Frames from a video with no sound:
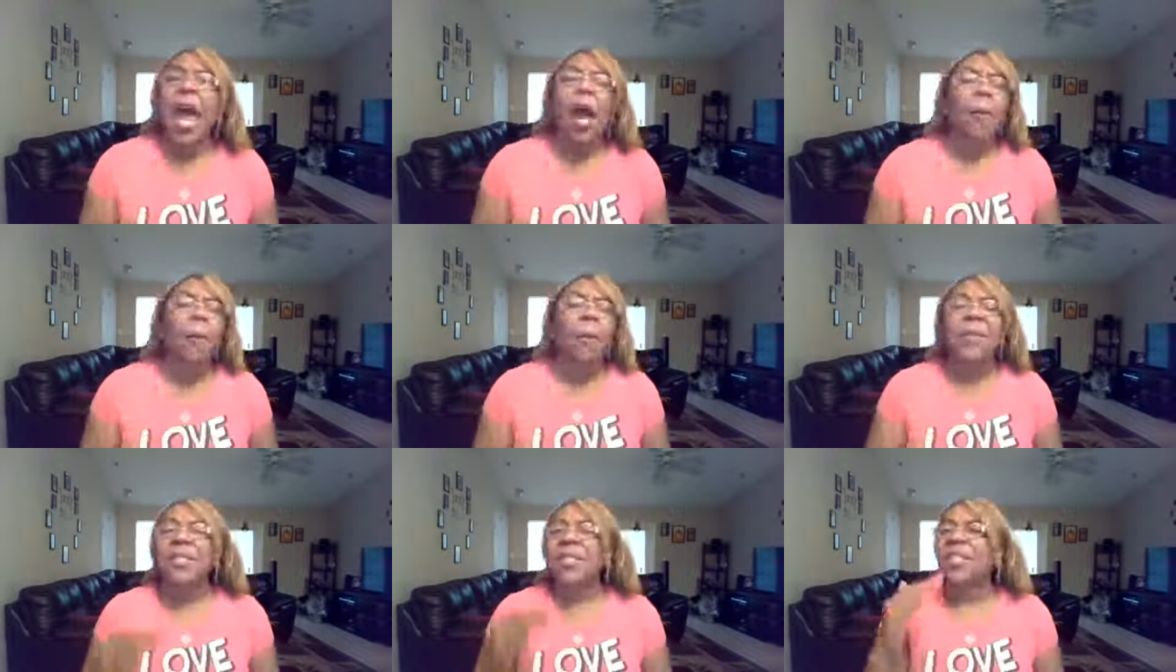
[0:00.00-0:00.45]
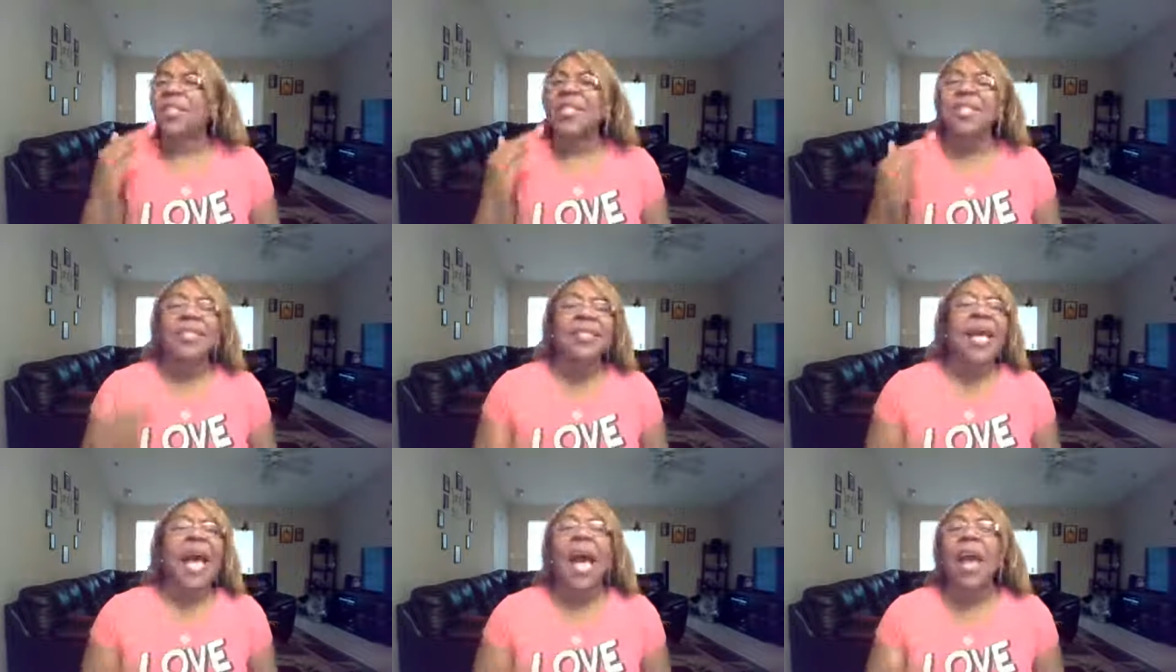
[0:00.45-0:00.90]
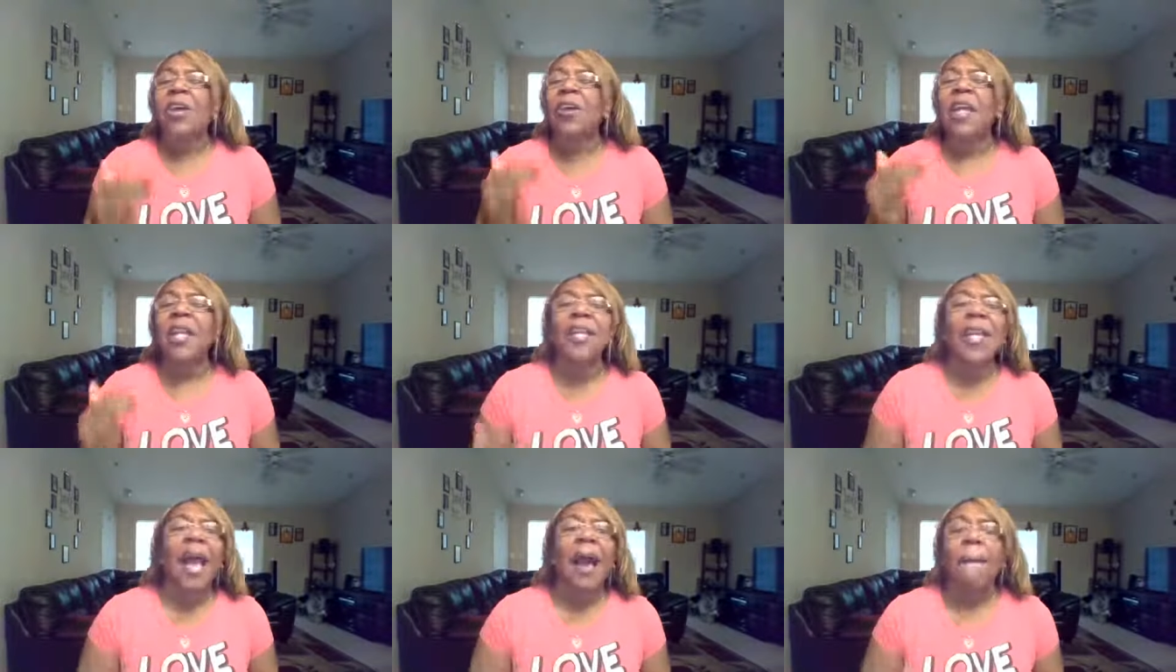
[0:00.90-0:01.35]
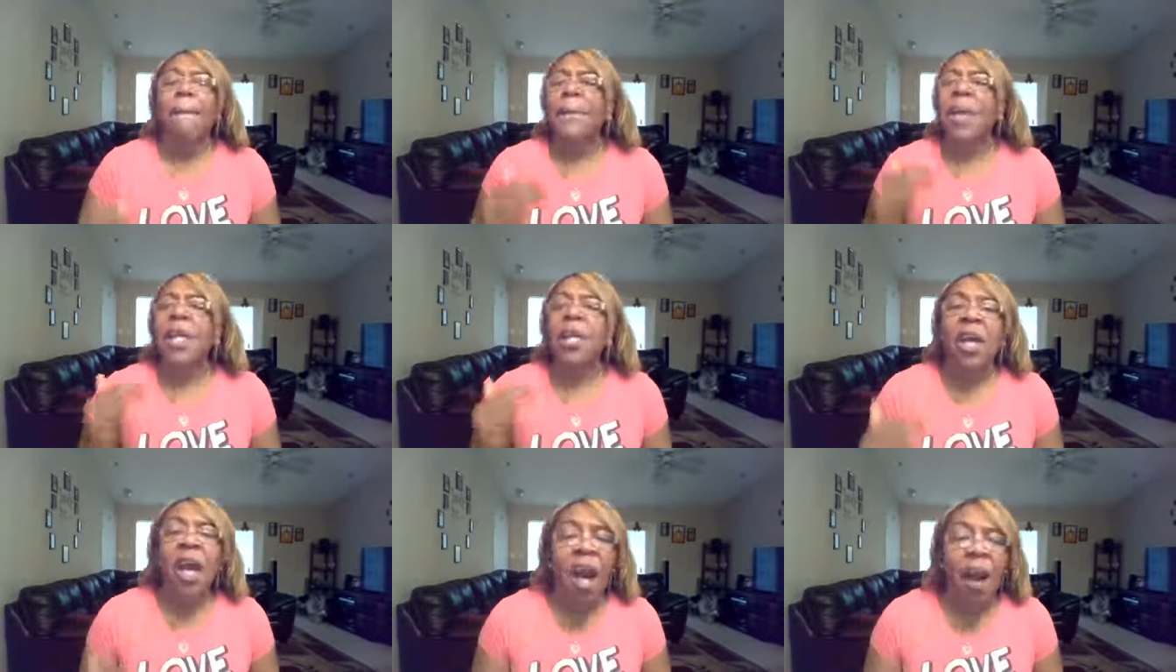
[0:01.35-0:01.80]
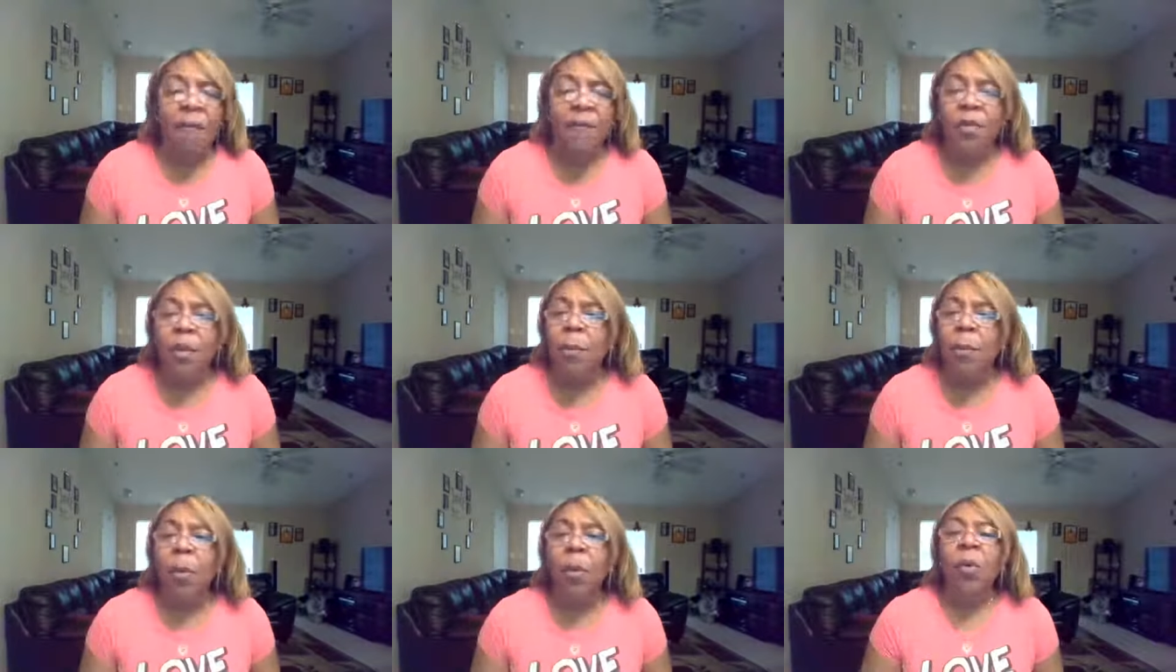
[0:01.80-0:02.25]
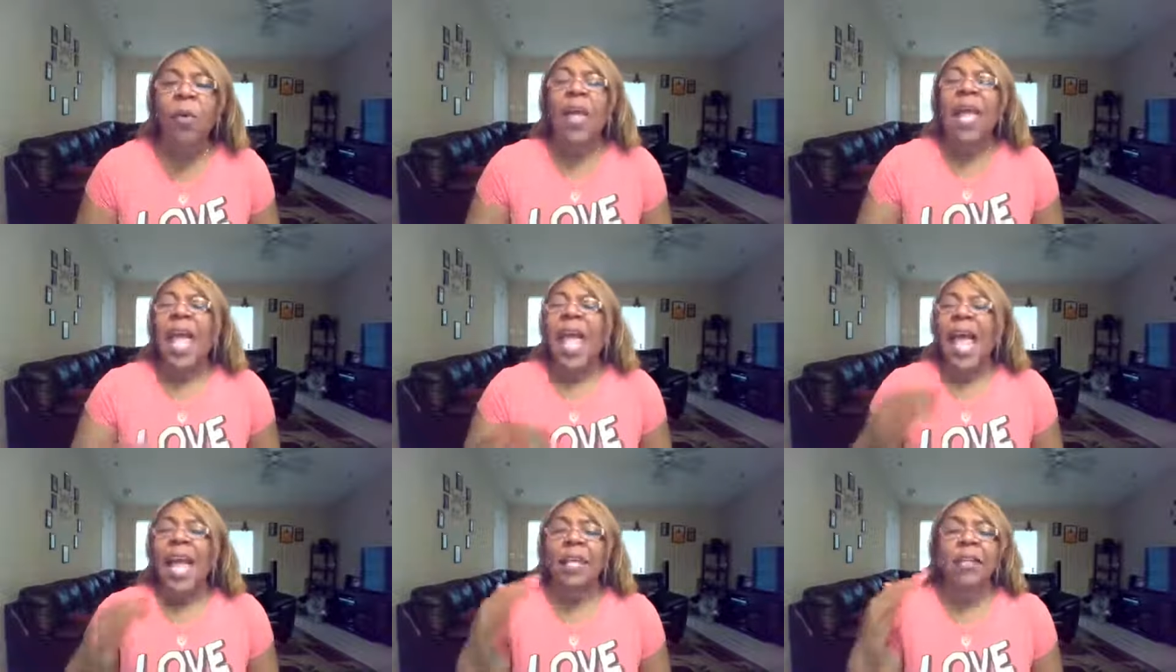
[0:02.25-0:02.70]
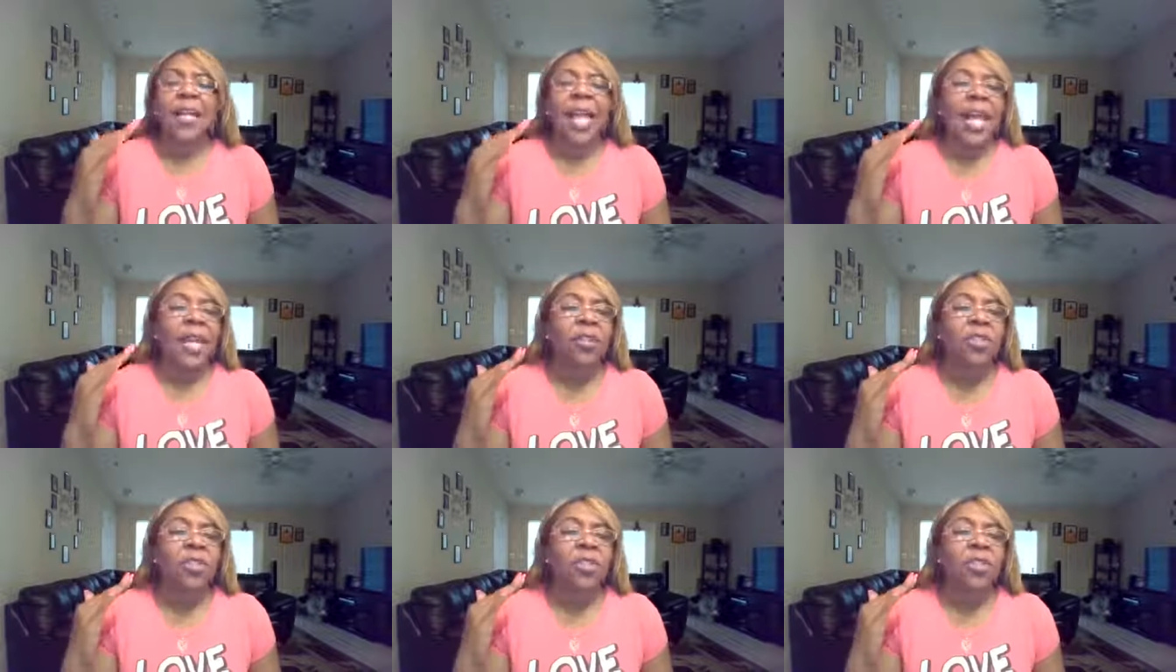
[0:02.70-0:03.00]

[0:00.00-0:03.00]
Help us to desire to not be comfortable and,